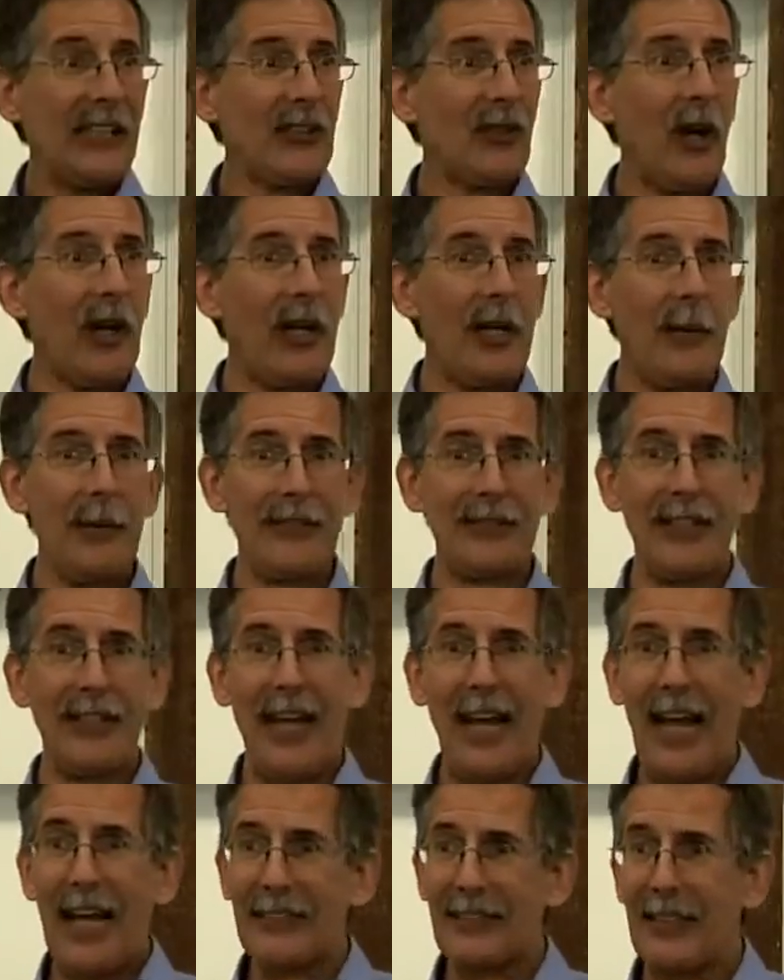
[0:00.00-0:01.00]
He saw him as
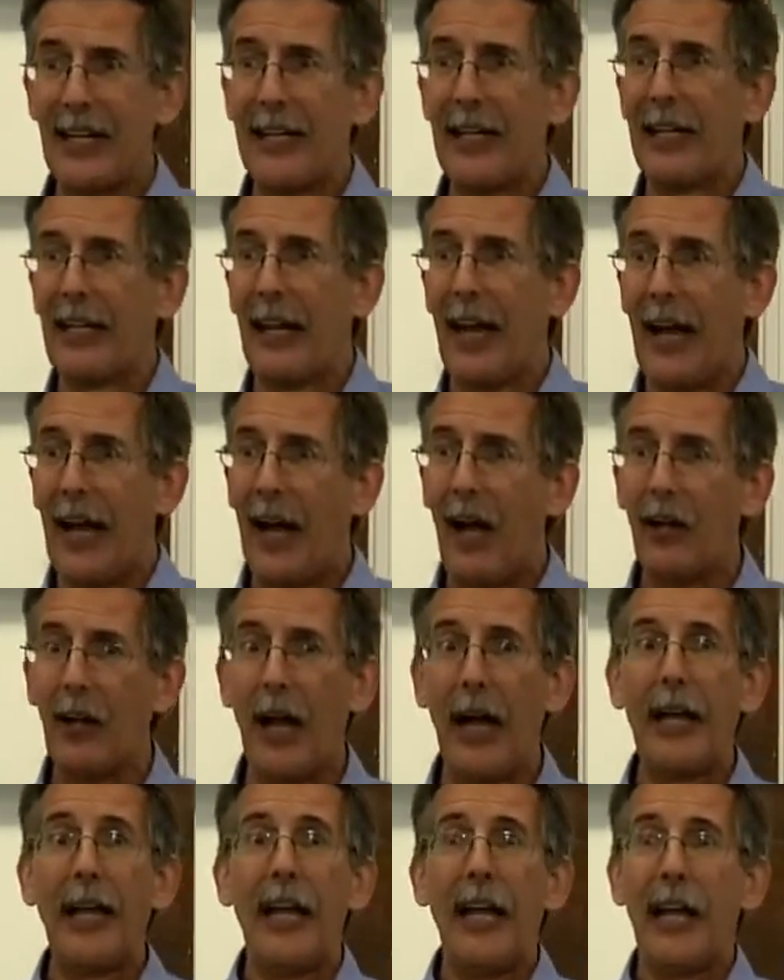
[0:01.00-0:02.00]
an asset and an
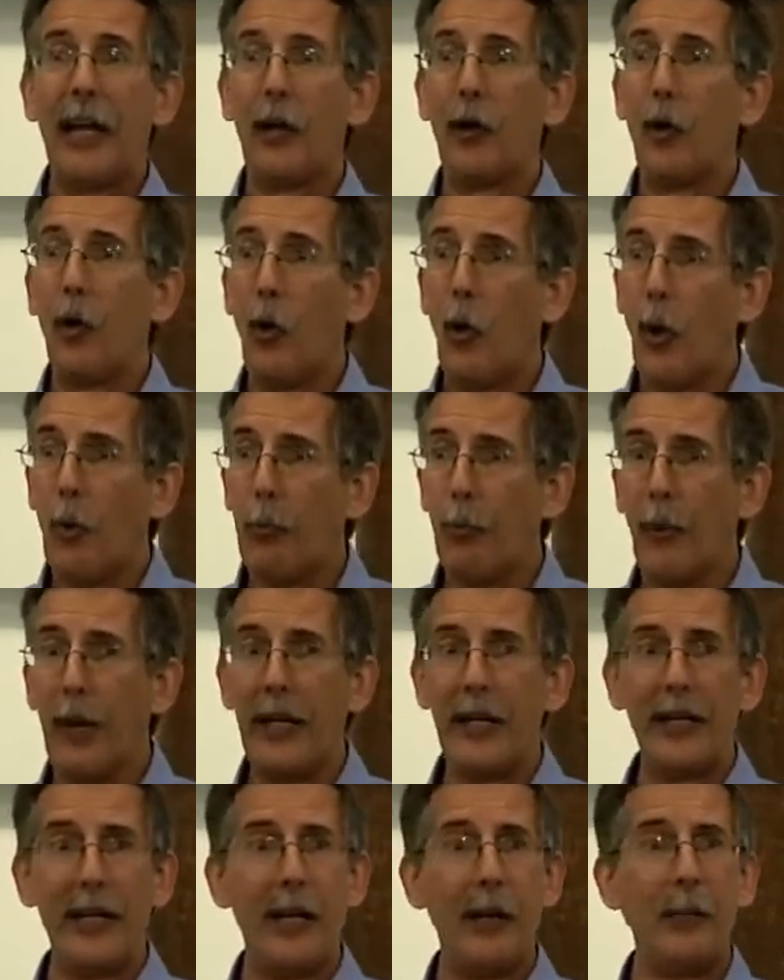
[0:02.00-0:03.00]
ally and
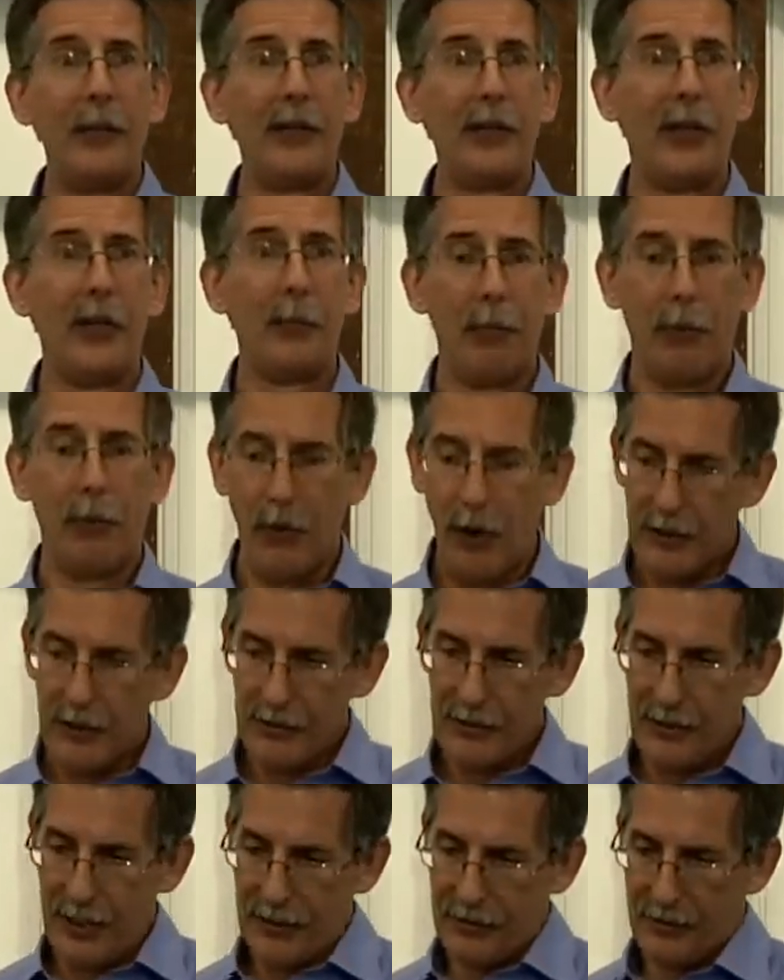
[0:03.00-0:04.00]
incorporated him into the
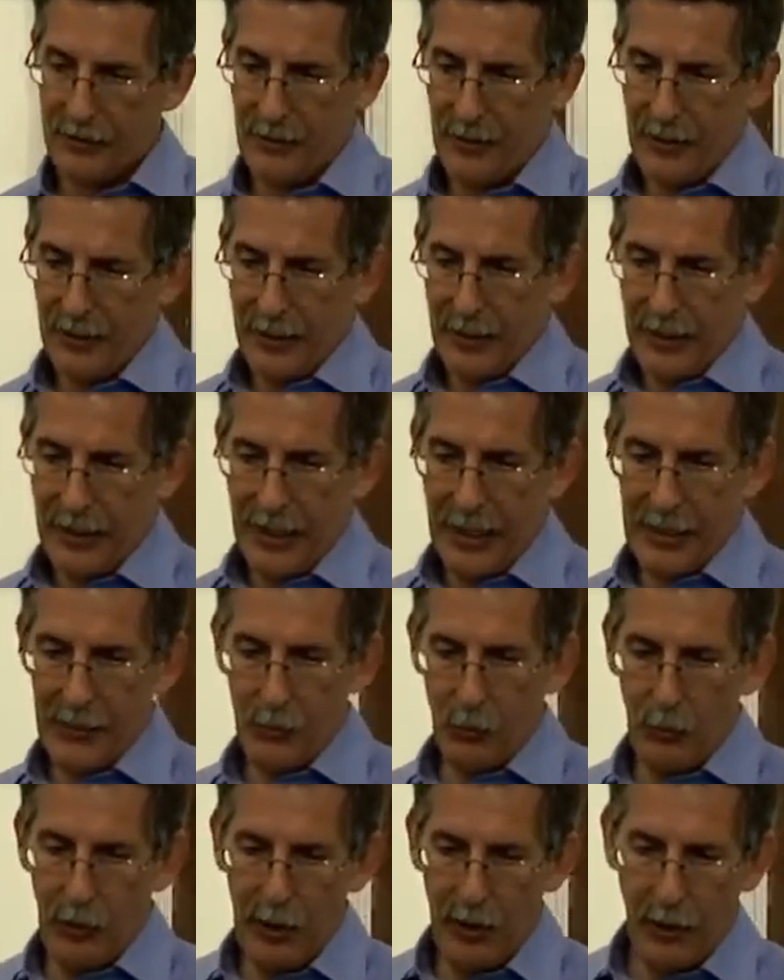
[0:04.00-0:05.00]
process
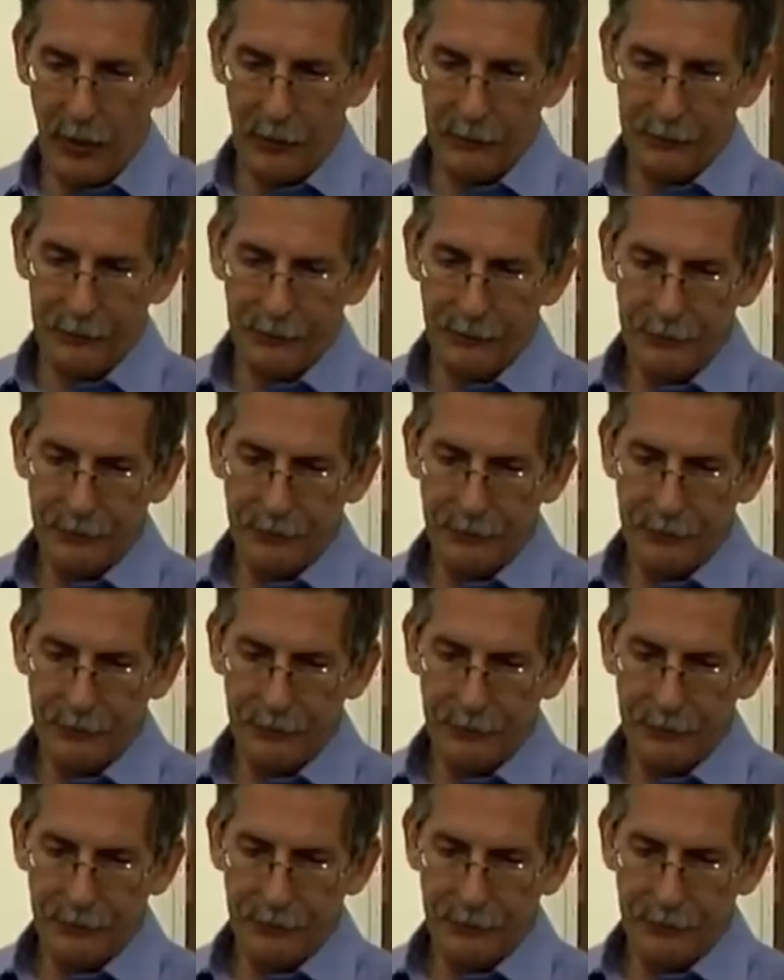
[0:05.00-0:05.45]
as well.